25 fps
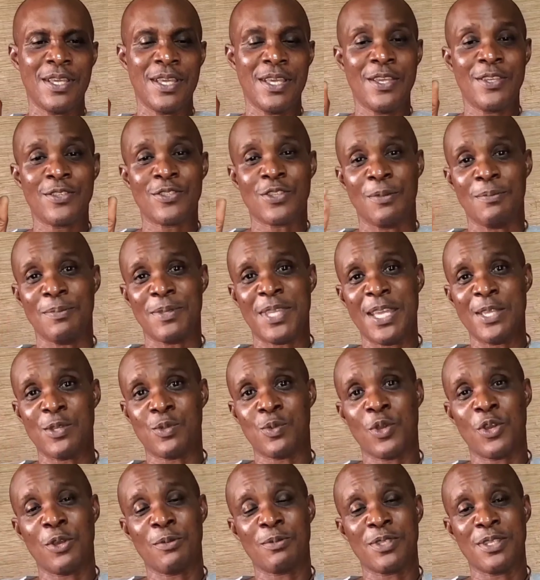Sometimes we
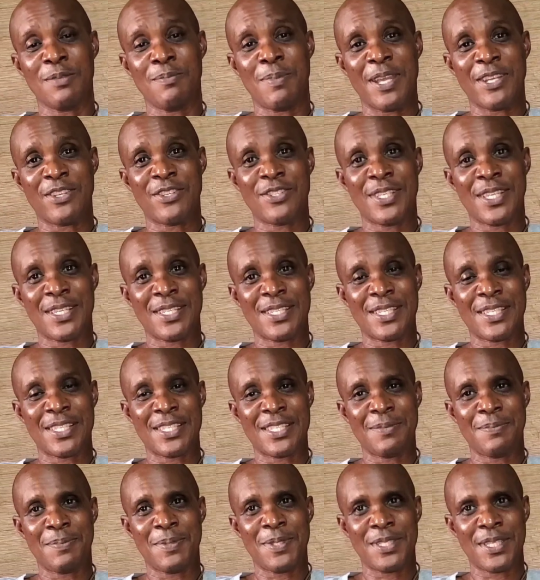wake up to the batteries at
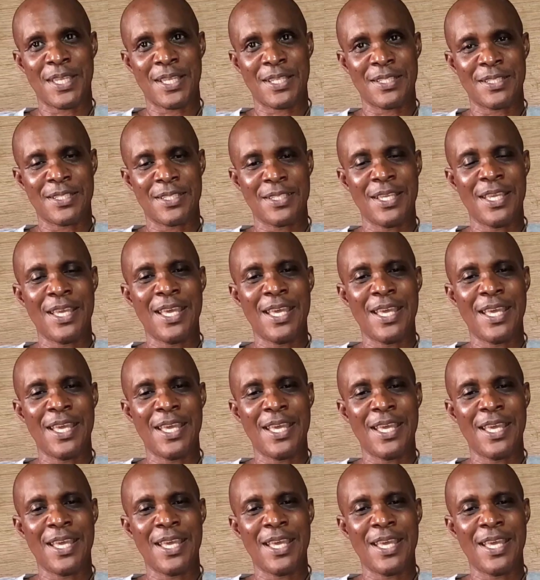60%.